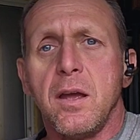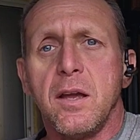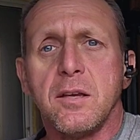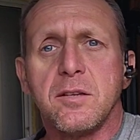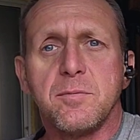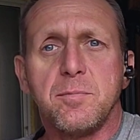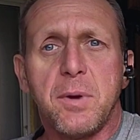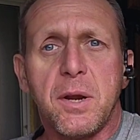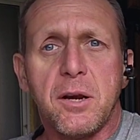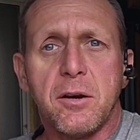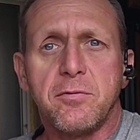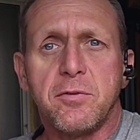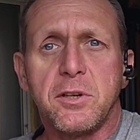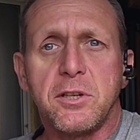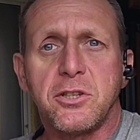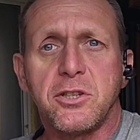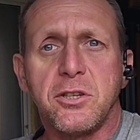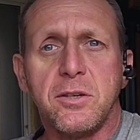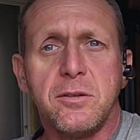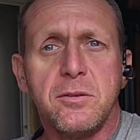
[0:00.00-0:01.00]
is
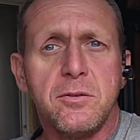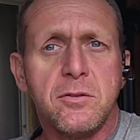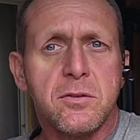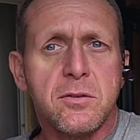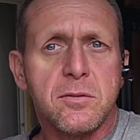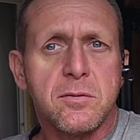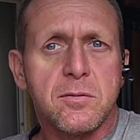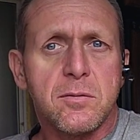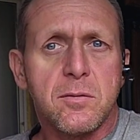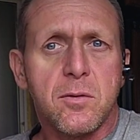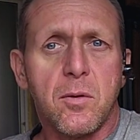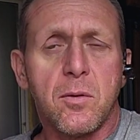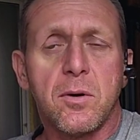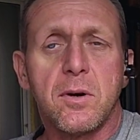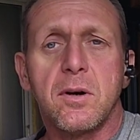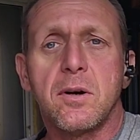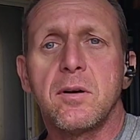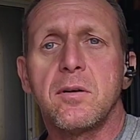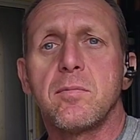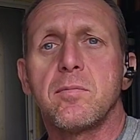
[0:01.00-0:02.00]
barefoot shoes
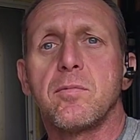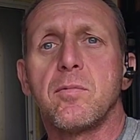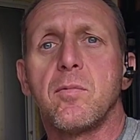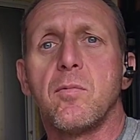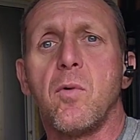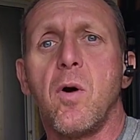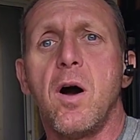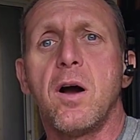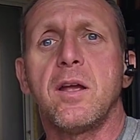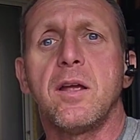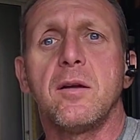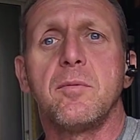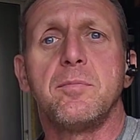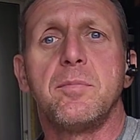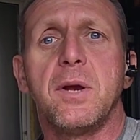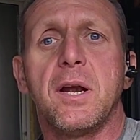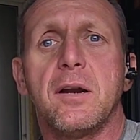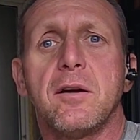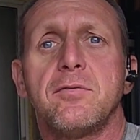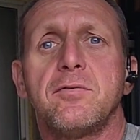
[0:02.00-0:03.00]
or walking
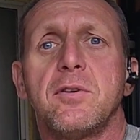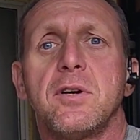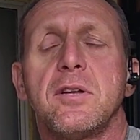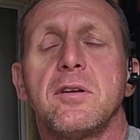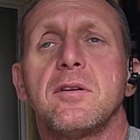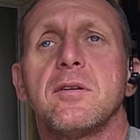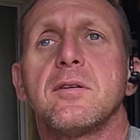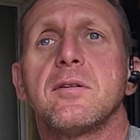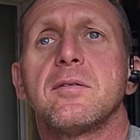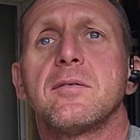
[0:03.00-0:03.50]
barefoot.